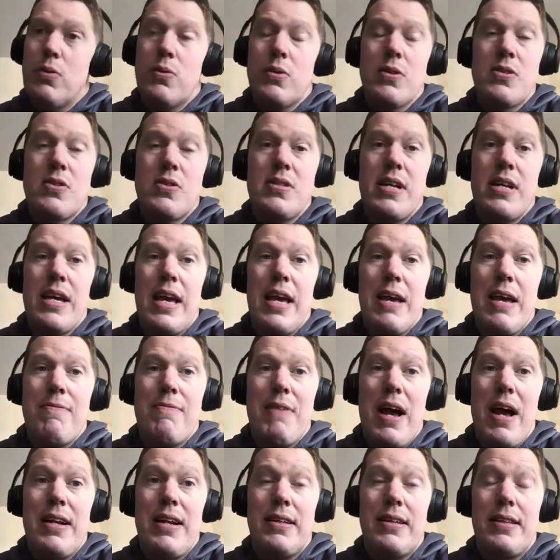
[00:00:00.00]
we'll see
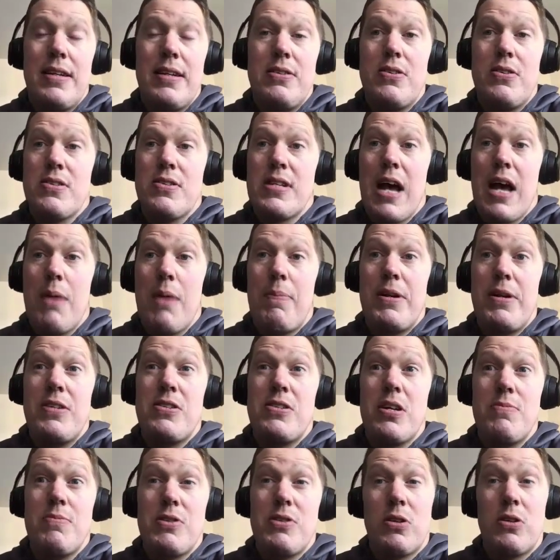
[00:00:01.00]
if anything does happen
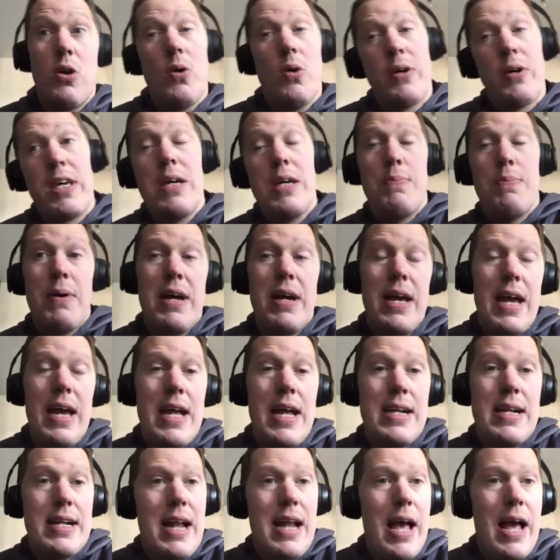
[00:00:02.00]
in terms of goalkeeper
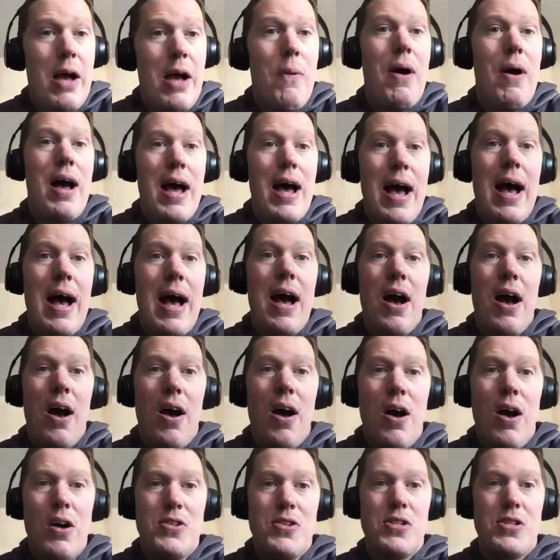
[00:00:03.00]
in and out at
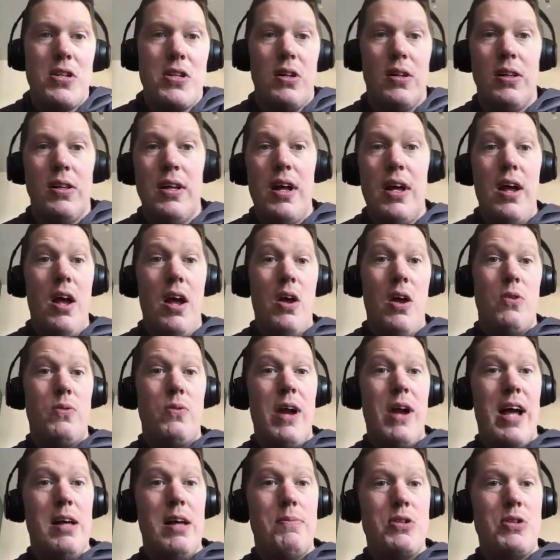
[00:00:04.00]
Arsenal.
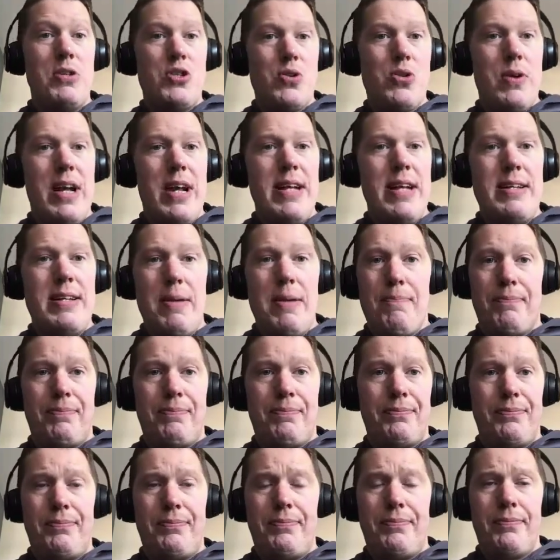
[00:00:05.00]
Real Madrid
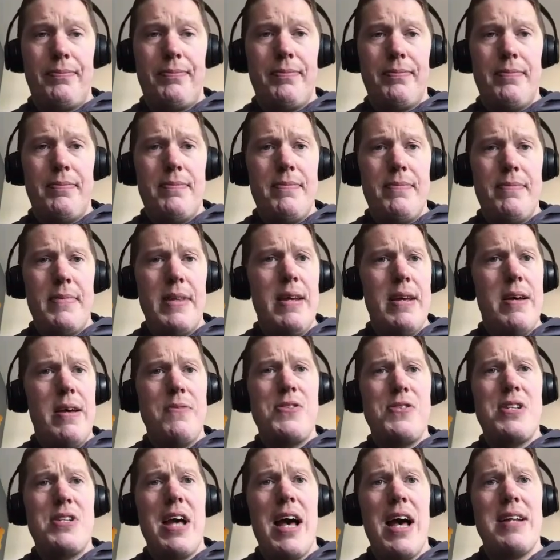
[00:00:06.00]

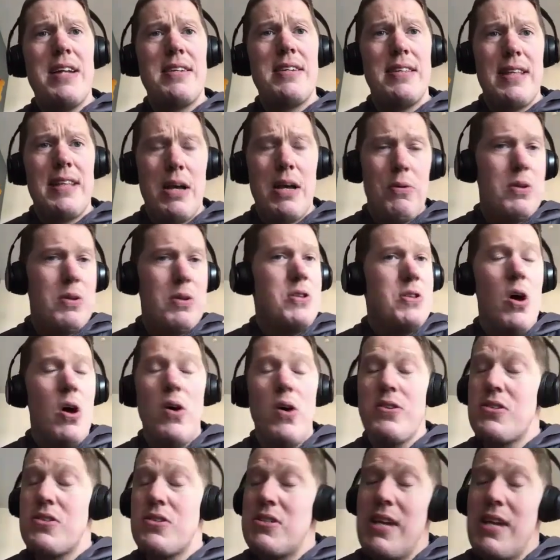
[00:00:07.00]
have said they will
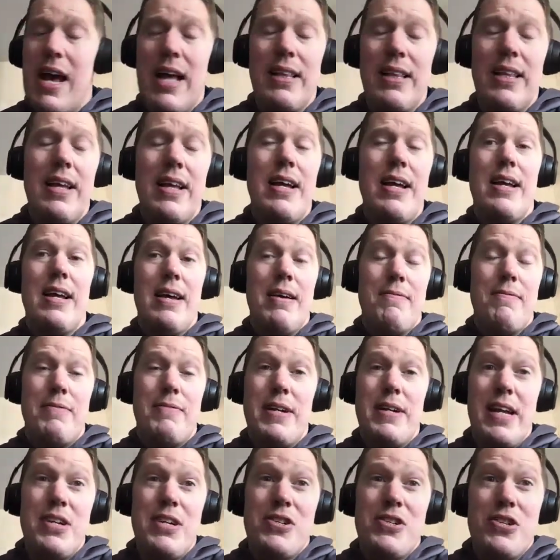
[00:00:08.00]
not sell
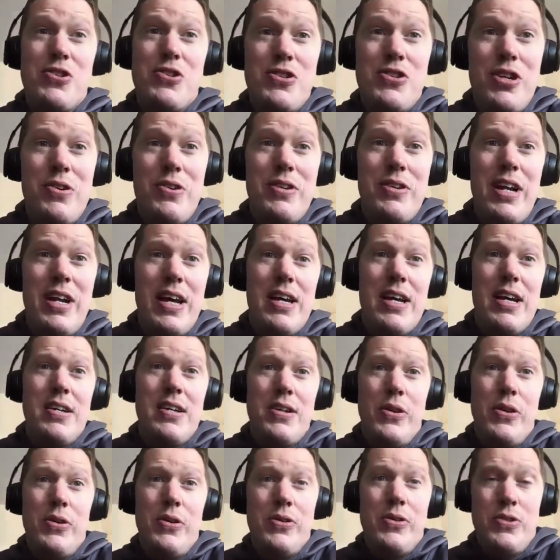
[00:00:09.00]
Vinicius Jr.
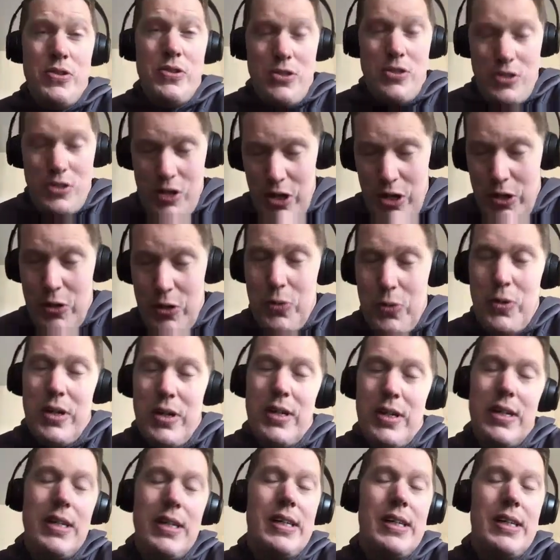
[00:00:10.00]
to